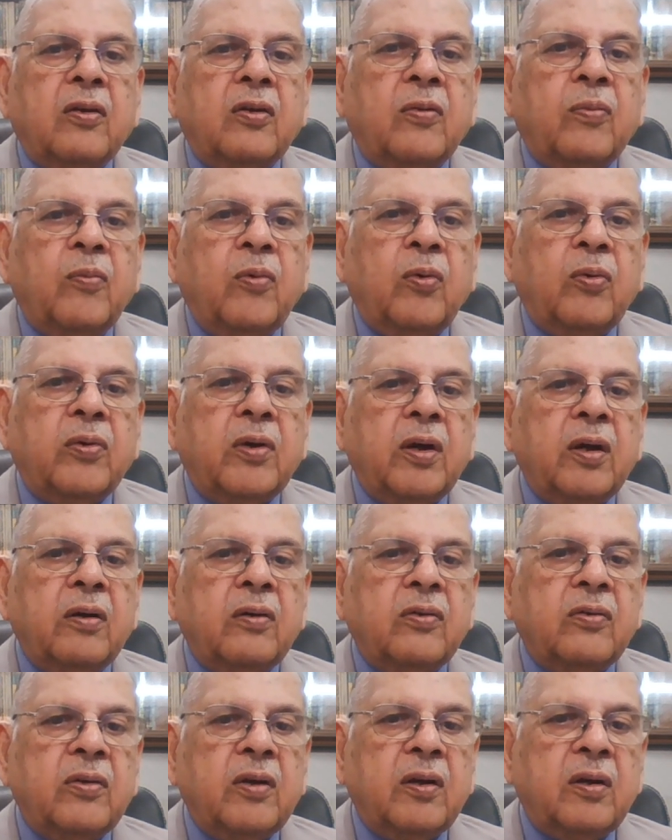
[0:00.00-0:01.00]
Smoking
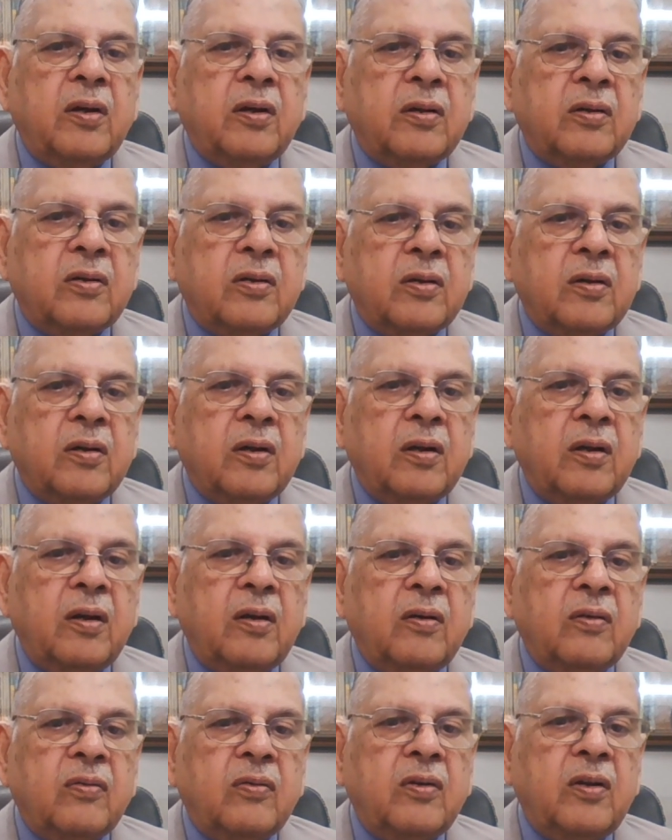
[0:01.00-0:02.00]
cigarettes
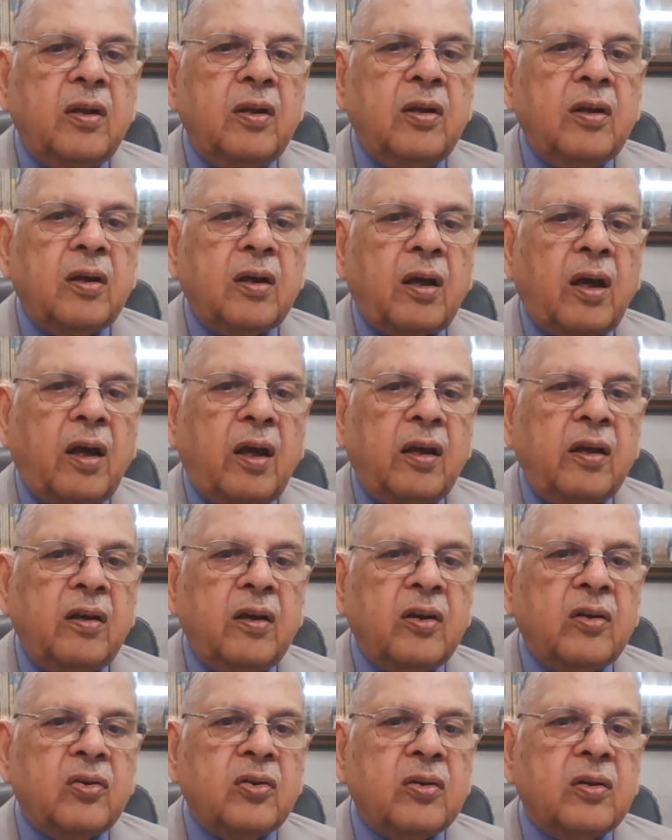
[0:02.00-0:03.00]
is the
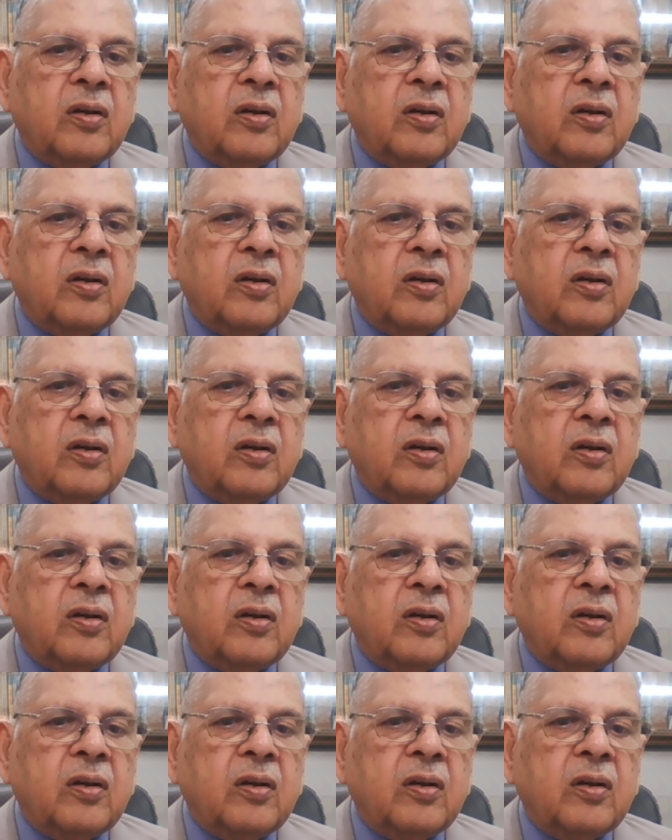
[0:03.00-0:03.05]
highest